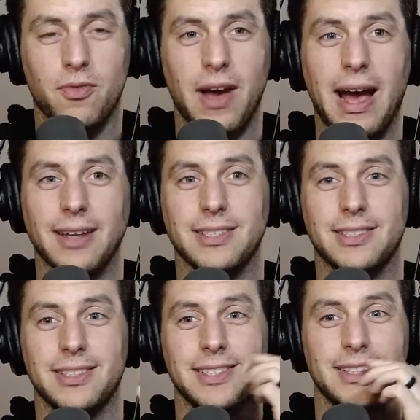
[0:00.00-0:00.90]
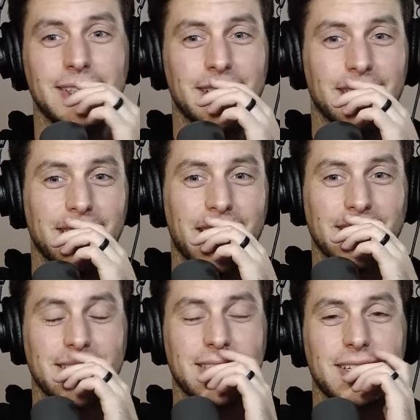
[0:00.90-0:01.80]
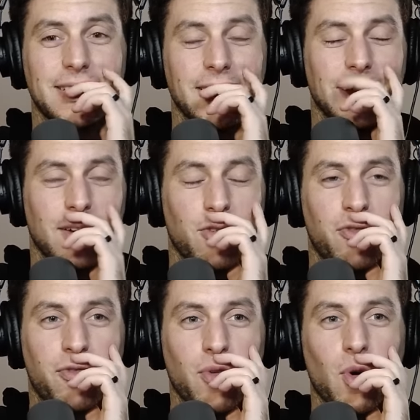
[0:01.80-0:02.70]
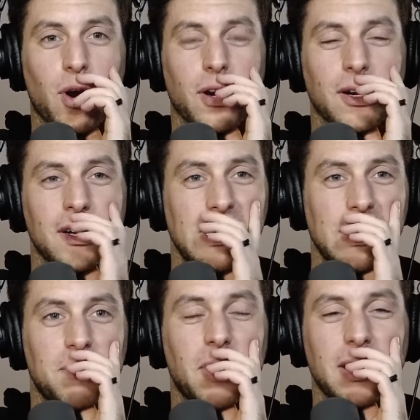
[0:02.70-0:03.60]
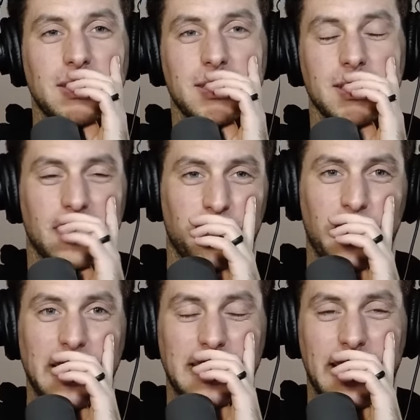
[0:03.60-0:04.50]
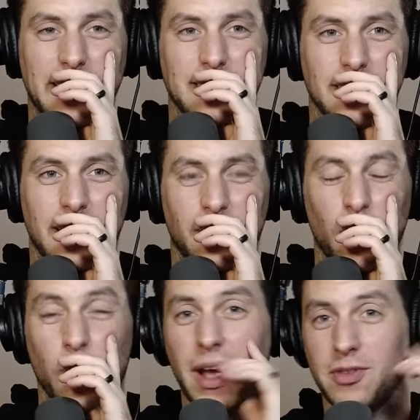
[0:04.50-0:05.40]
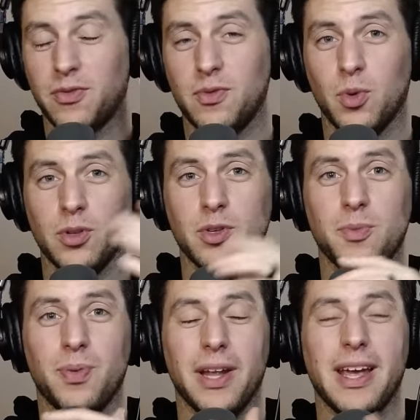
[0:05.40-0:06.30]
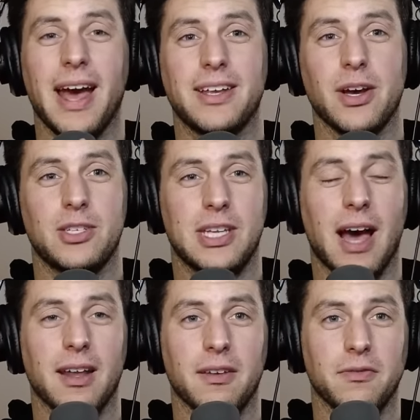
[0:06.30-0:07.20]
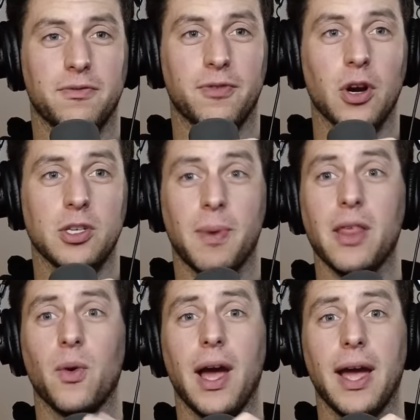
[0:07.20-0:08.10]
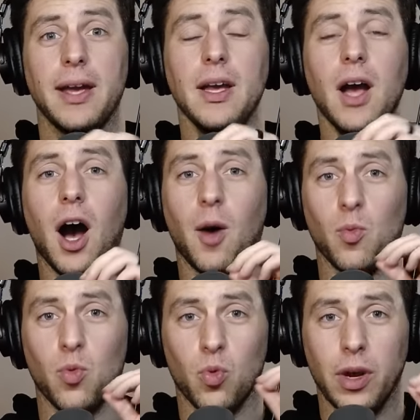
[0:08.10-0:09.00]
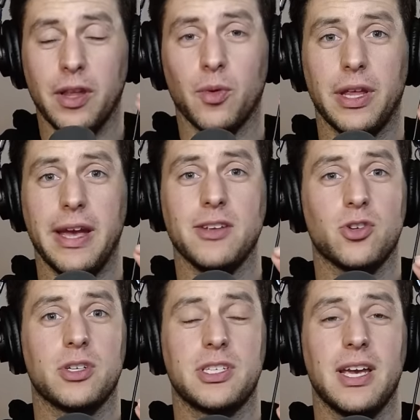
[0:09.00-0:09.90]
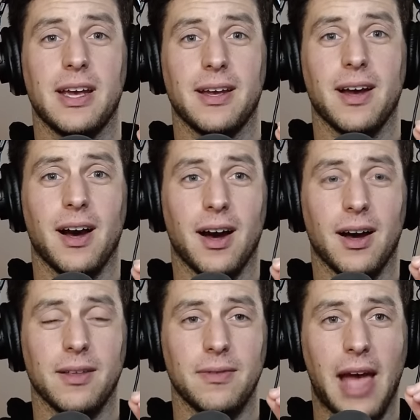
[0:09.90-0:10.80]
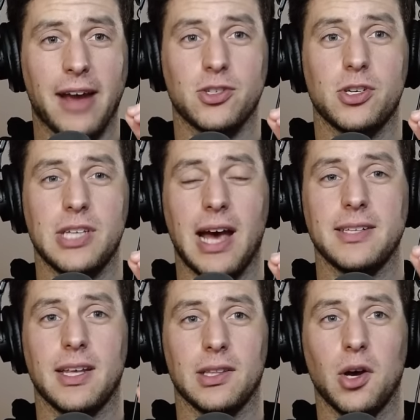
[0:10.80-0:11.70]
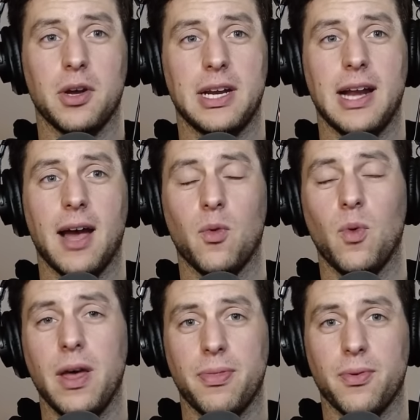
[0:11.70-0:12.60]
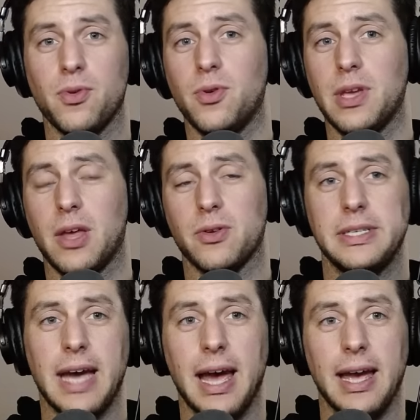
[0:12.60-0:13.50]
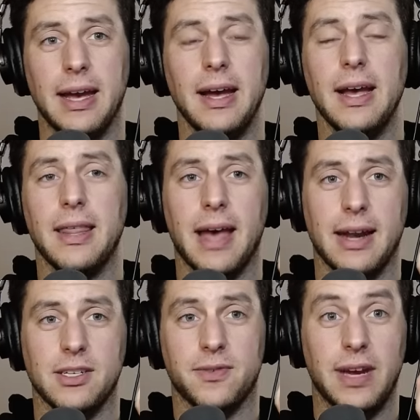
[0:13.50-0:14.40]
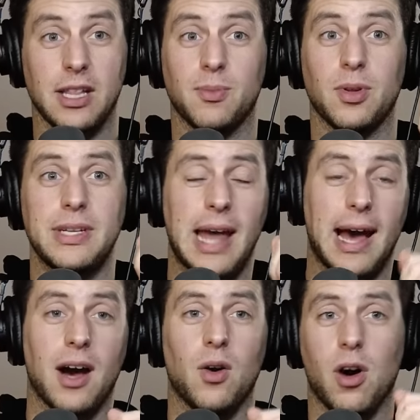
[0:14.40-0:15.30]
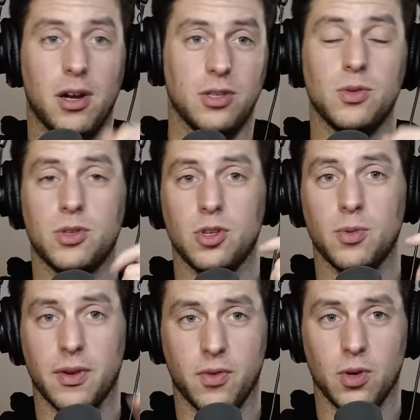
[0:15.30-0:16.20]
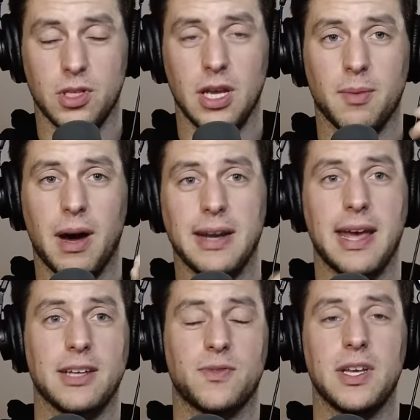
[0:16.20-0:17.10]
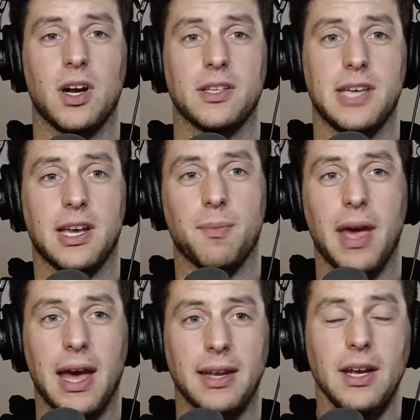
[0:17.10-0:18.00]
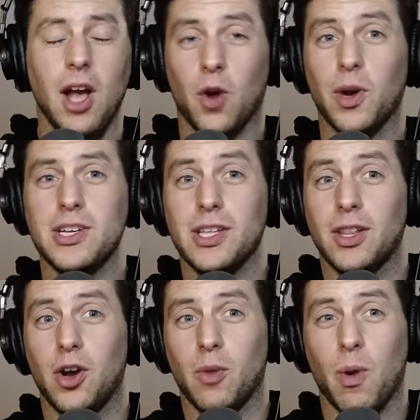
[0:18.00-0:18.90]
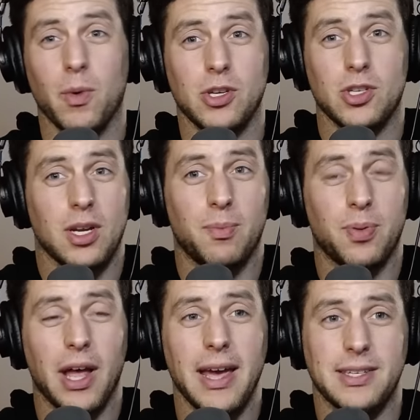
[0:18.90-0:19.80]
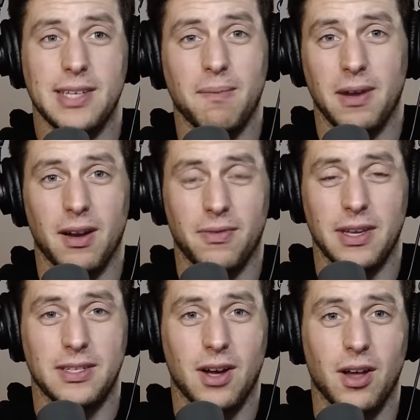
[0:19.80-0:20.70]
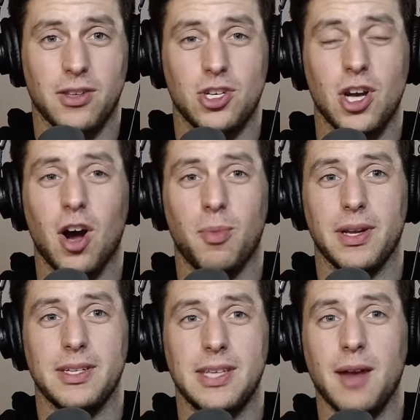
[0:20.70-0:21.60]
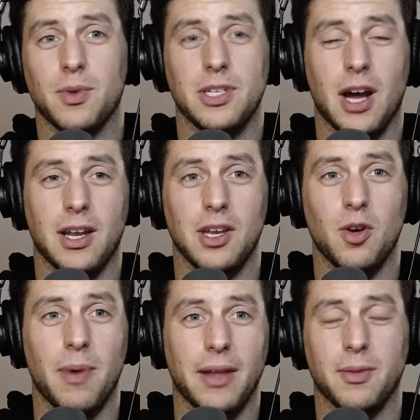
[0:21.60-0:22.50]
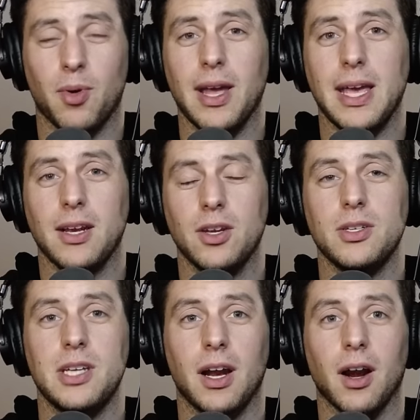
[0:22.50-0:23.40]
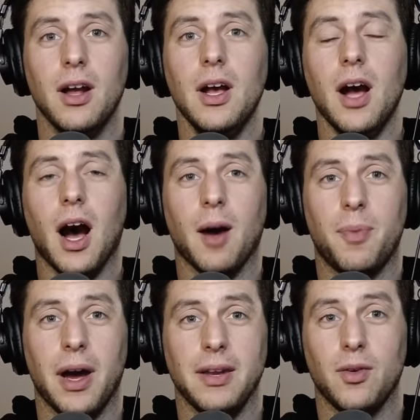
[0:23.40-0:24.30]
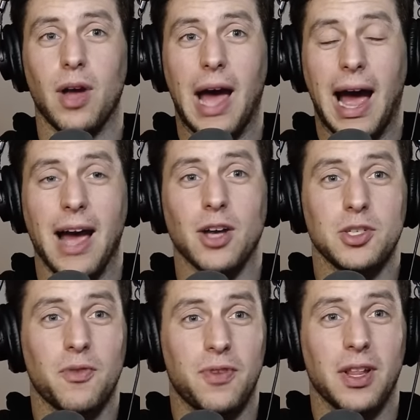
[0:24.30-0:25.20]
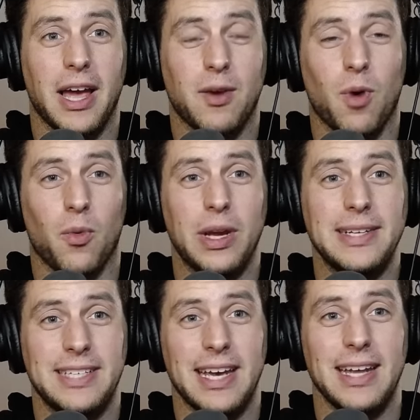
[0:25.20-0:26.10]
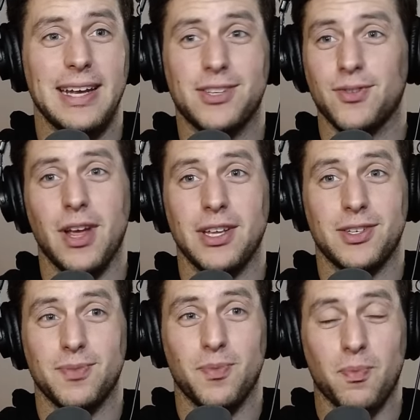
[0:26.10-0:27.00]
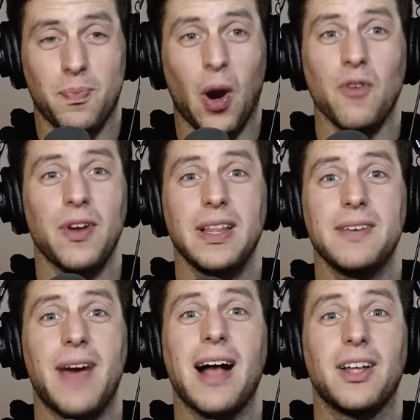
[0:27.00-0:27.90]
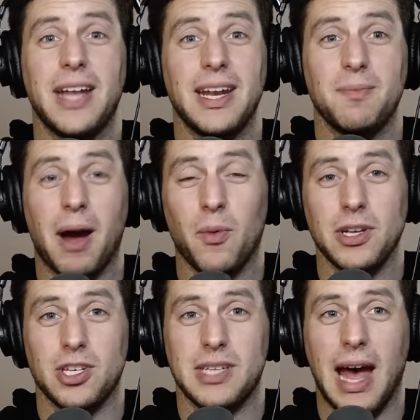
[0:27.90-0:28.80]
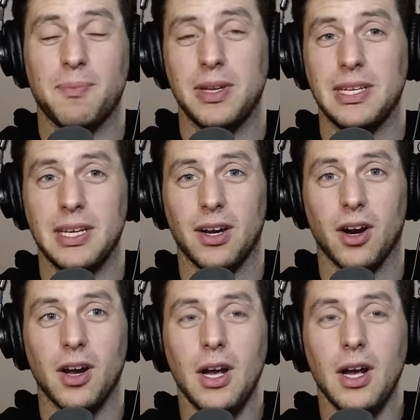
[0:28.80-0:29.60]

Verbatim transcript: fast. the next yeah four months of podcasts. Uh, well, we have to. We'll do plenty of head coach scouting first. By the way, um, really, really interesting uh, exercise that Logan and I went through the other day. That is available now on YouTube and, of course, in the podcast feed on Take Command. Originally, Logan, we were just going to play a segment of this on the show, but instead, we're talking to you about the breaking news here. Uh, but right. I also feel like what we did is is perfectly validated by what just happened here.